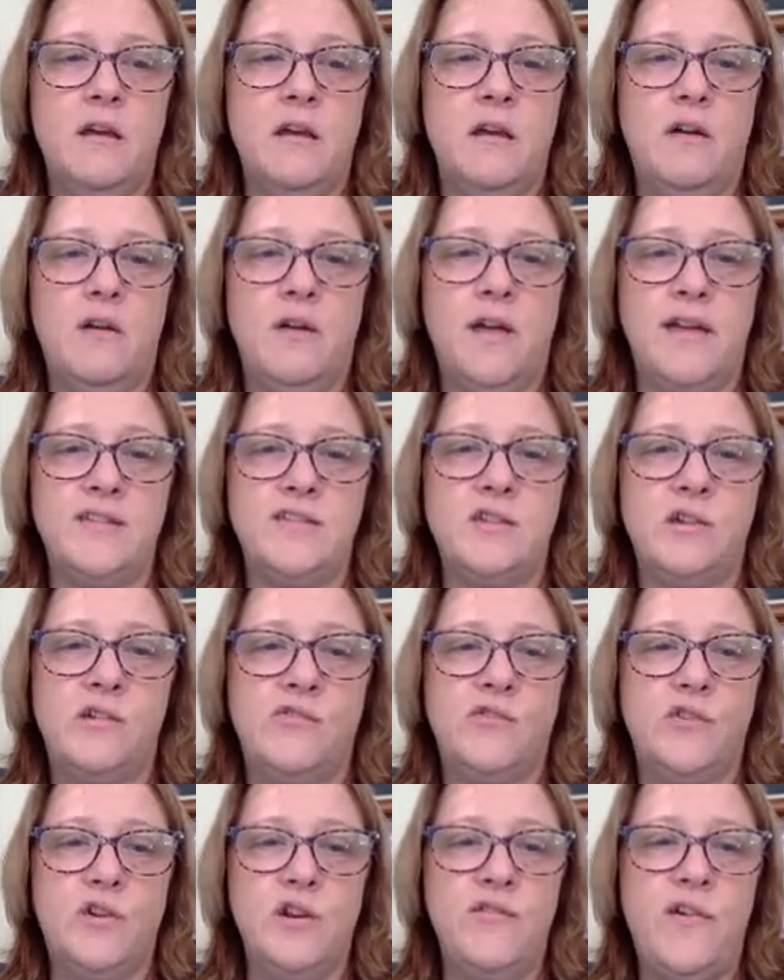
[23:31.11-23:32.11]
Okay, so
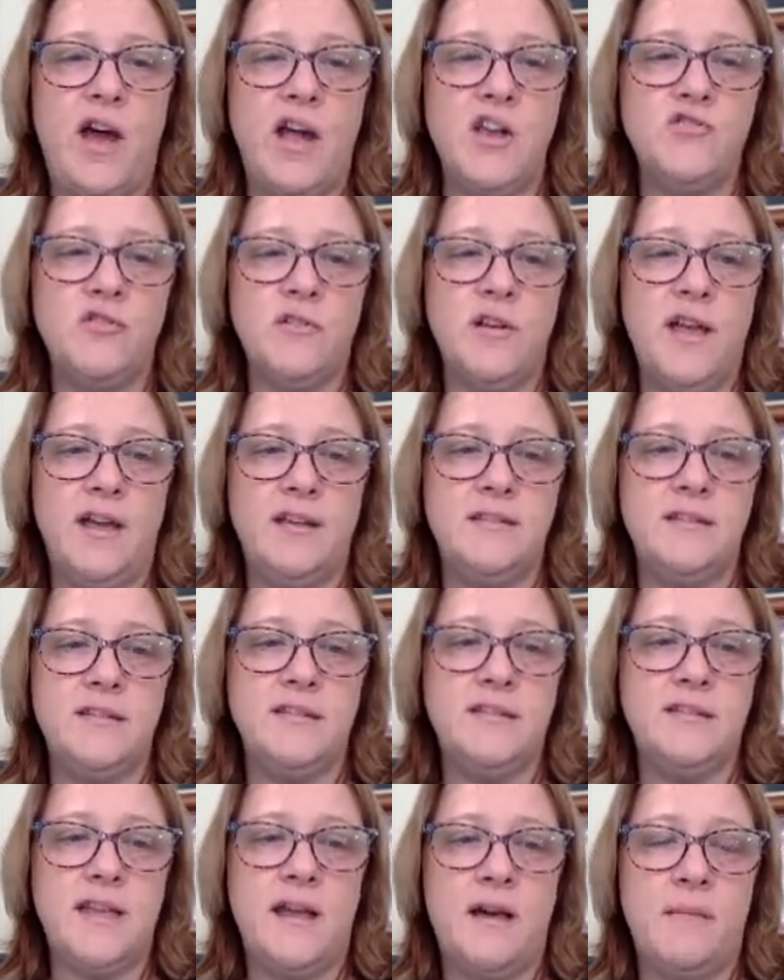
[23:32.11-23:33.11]
for advisory, I did
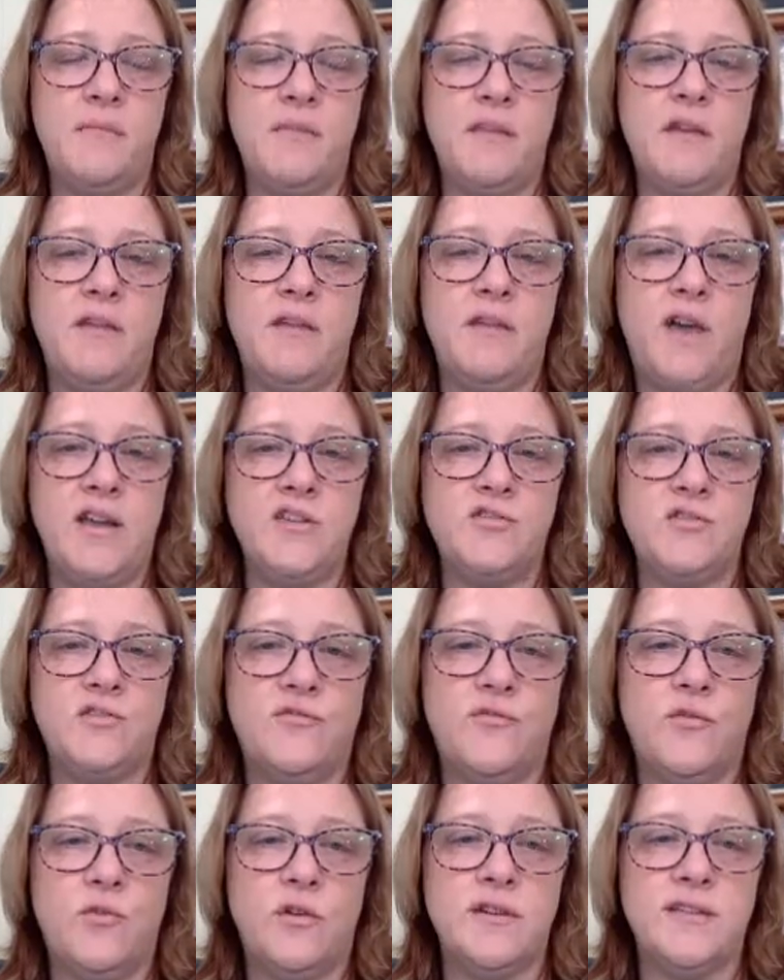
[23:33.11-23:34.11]
say I'm the advisor
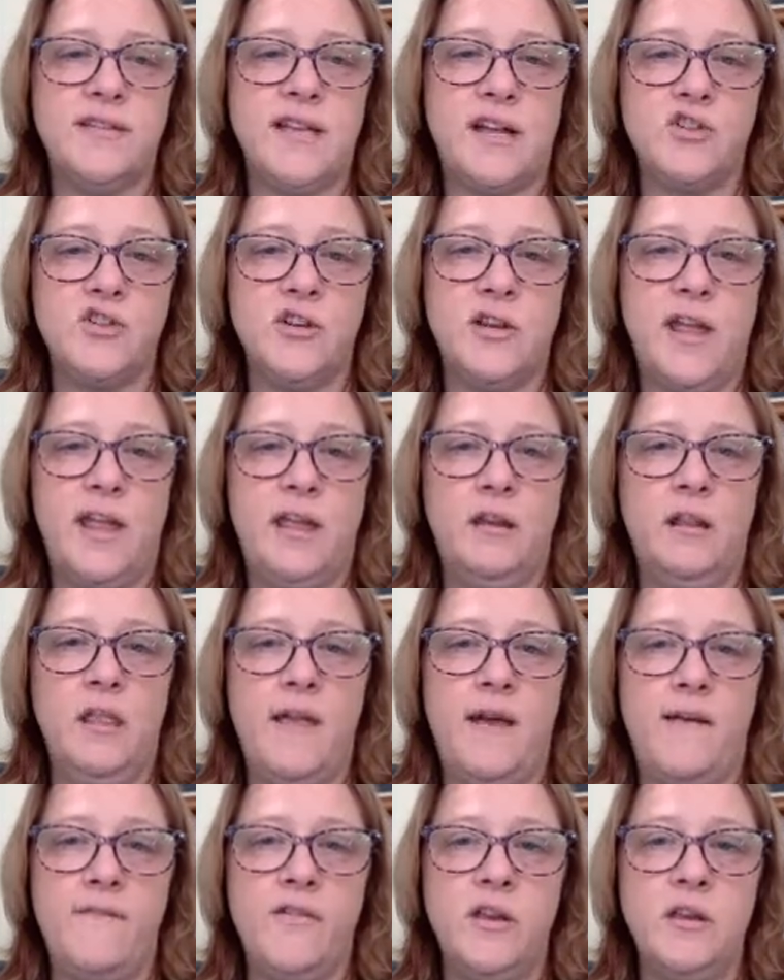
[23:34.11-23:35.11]
for section
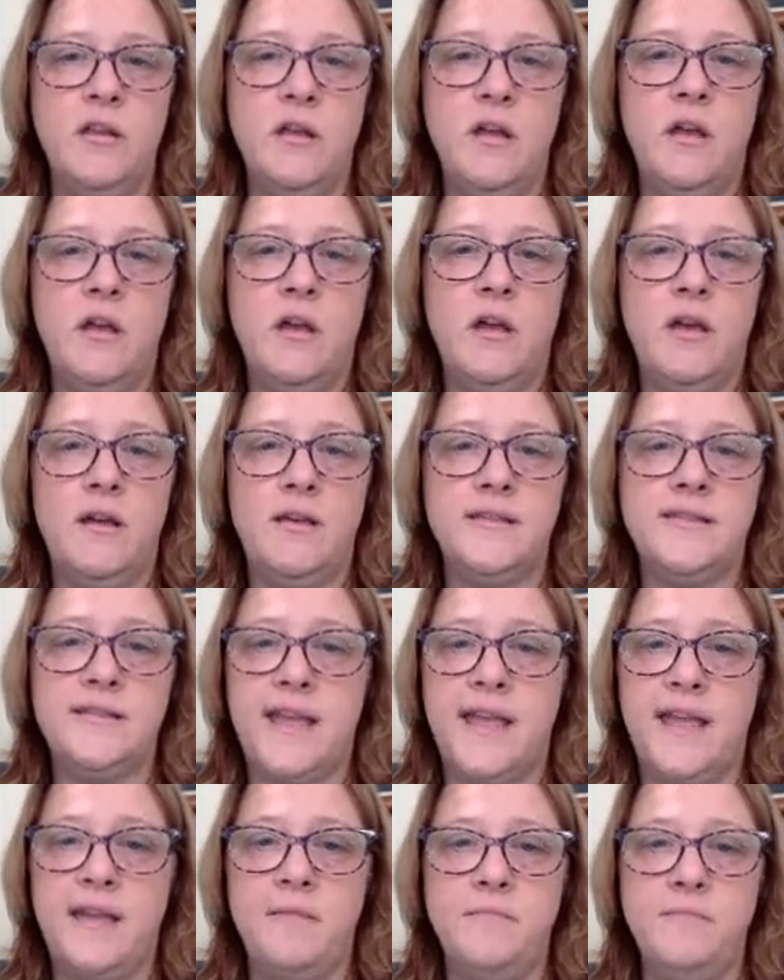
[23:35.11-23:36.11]
811.
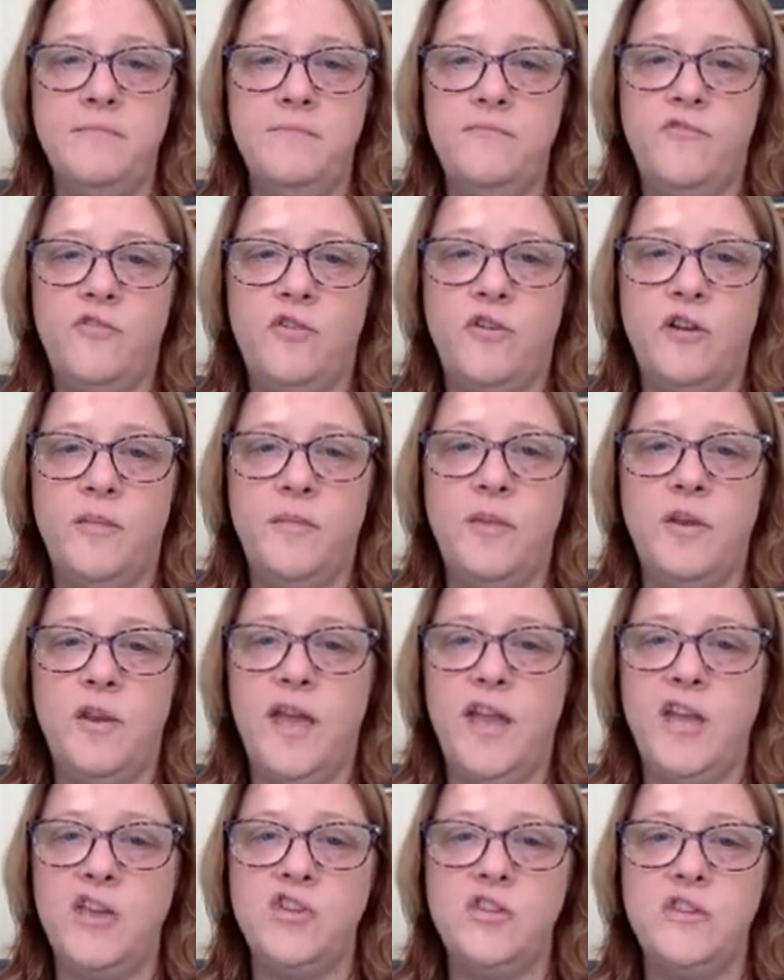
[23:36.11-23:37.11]
Same for
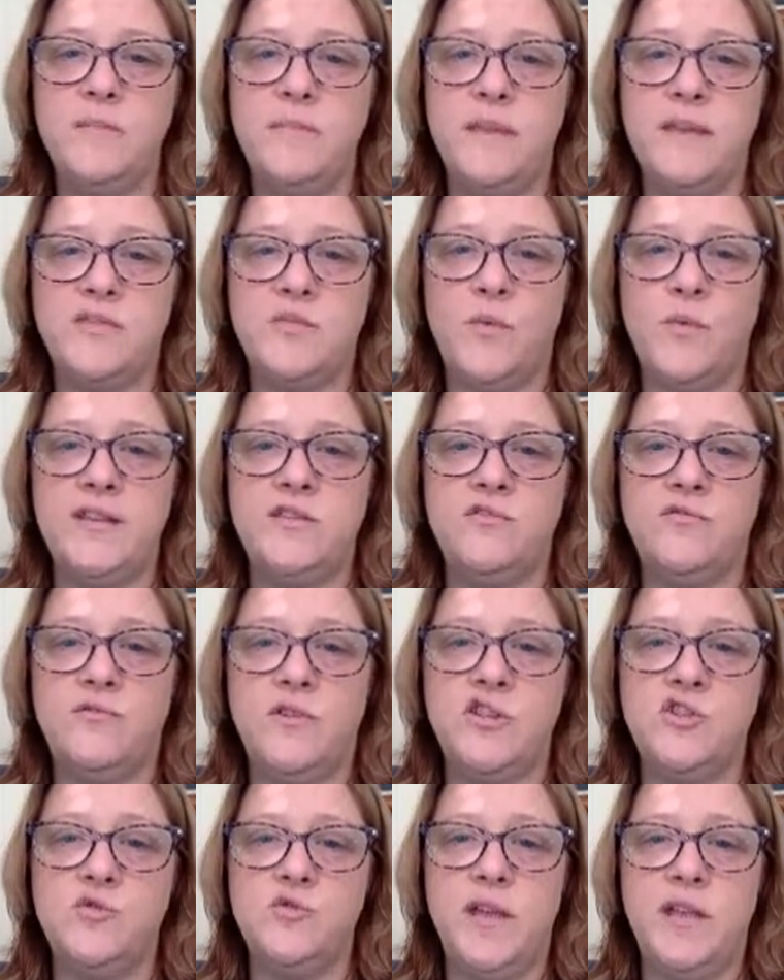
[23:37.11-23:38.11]
communication. The best way to
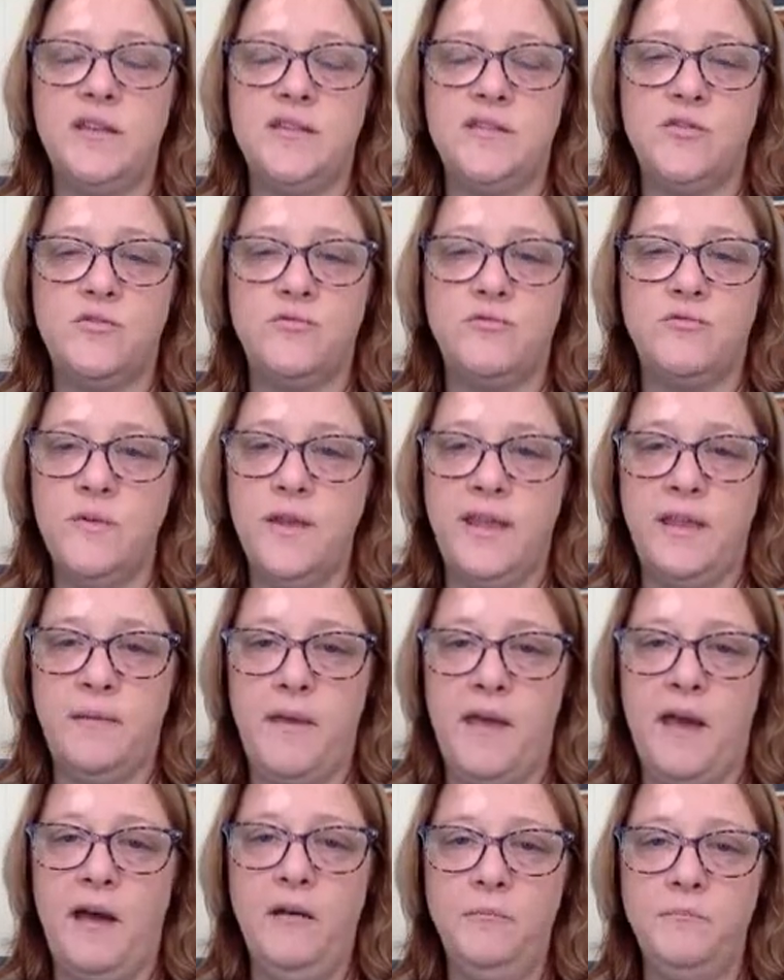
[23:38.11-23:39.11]
reach me is through
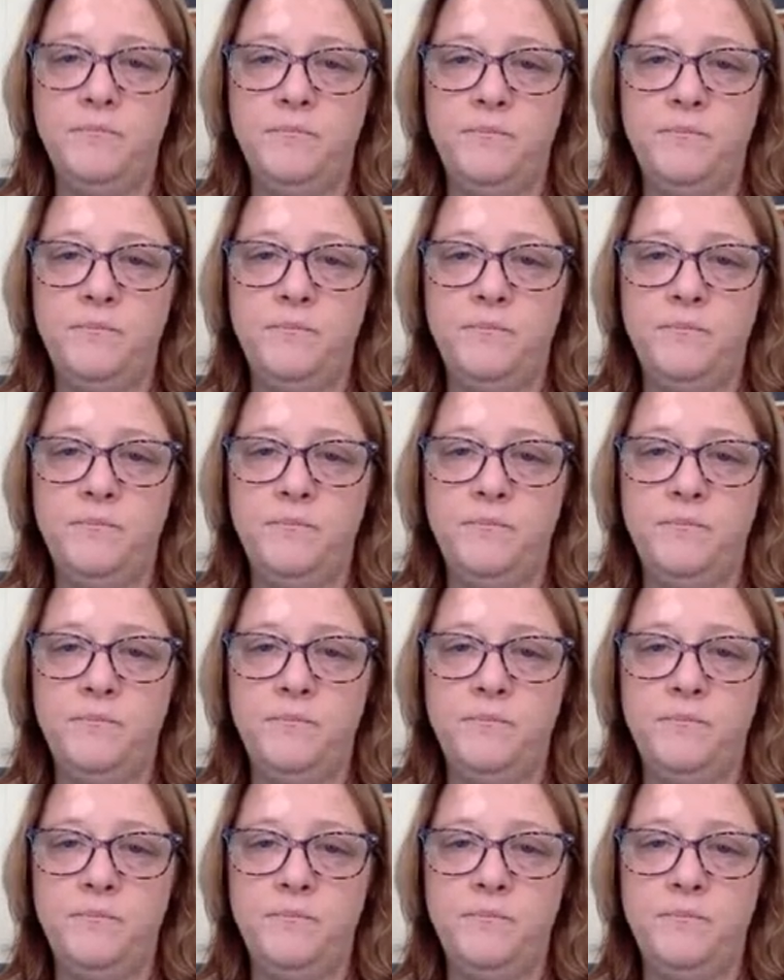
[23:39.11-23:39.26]
email.